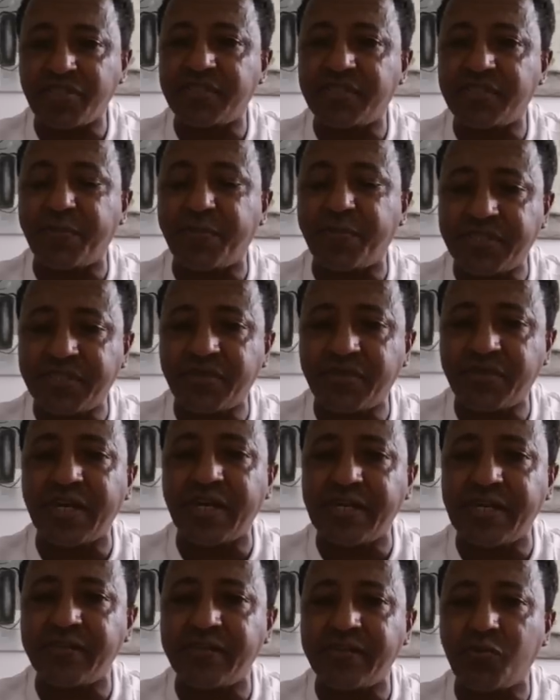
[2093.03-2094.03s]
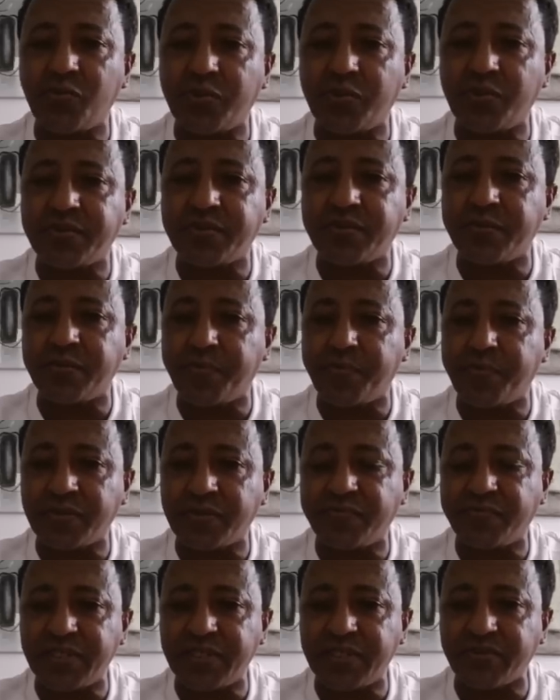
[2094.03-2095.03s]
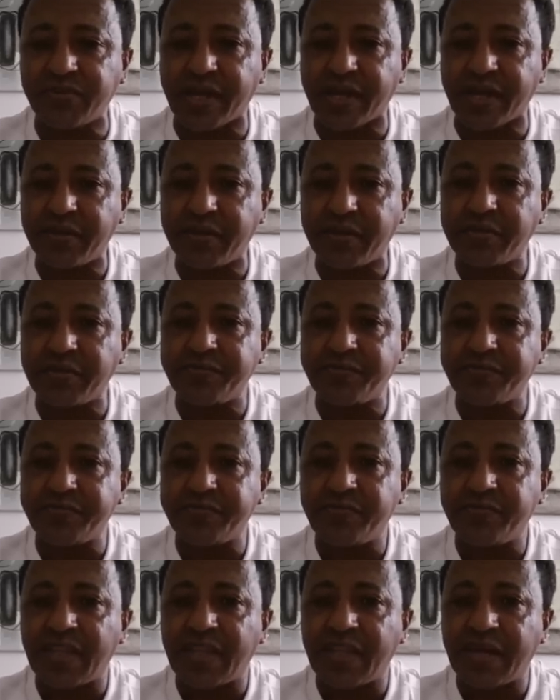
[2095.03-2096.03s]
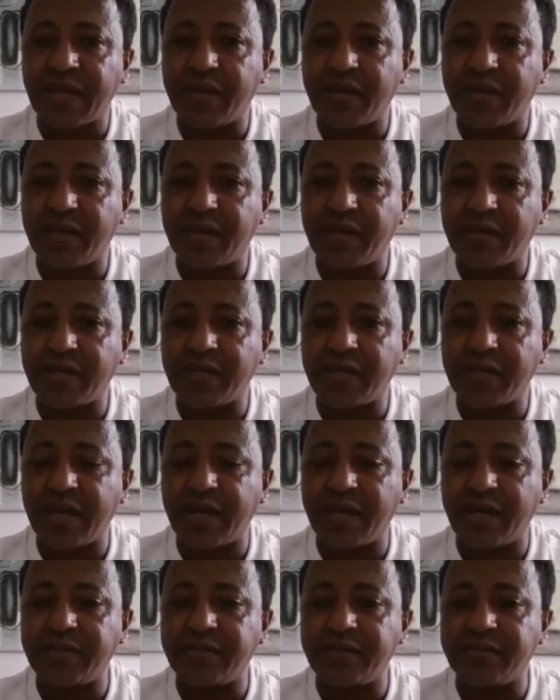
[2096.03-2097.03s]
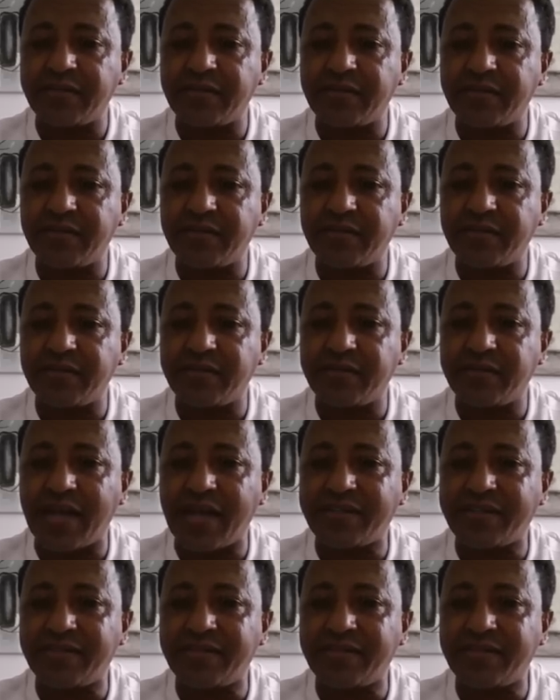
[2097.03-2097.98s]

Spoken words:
particularly in the western part of Tigray. And that